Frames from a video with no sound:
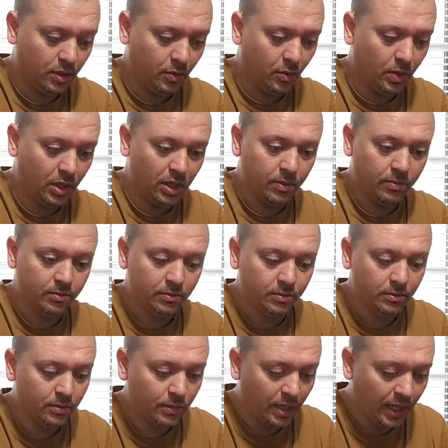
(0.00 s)
while I'm
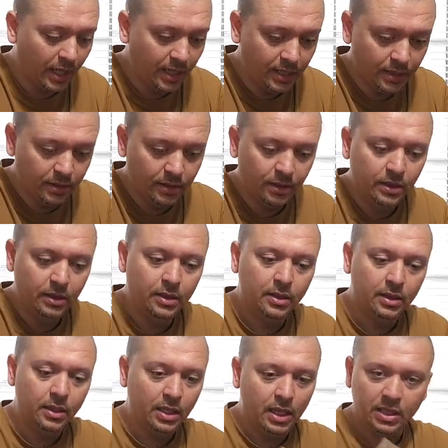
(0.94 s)
hiking.
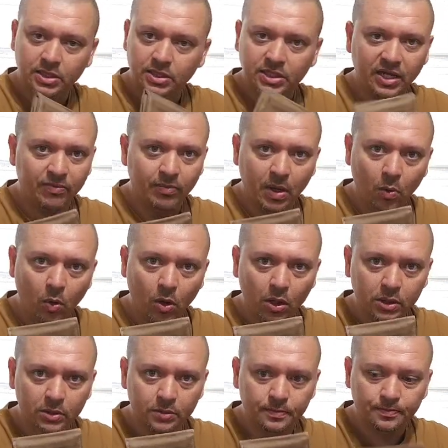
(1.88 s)
I just have my
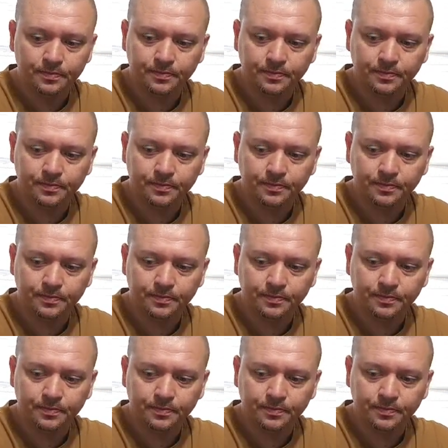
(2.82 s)
wallet.